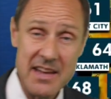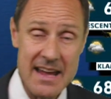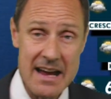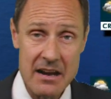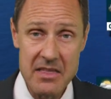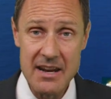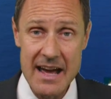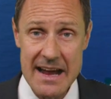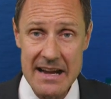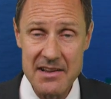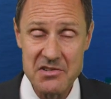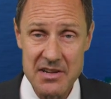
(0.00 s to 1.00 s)
staying out of the
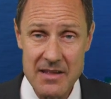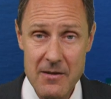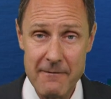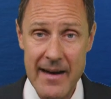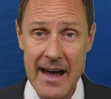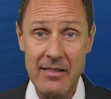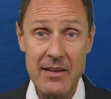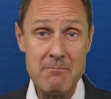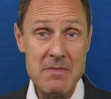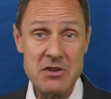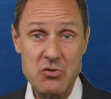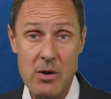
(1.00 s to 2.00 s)
90s in the valley,
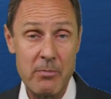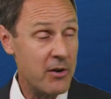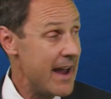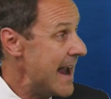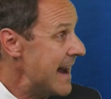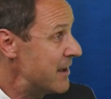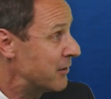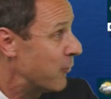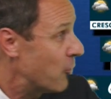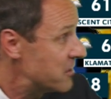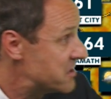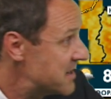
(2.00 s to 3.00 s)
mid to upper 80s
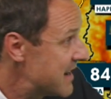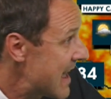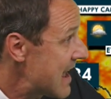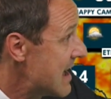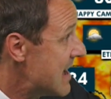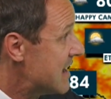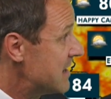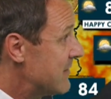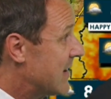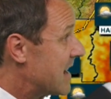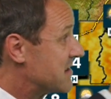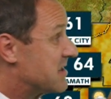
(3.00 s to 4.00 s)
for today. You've got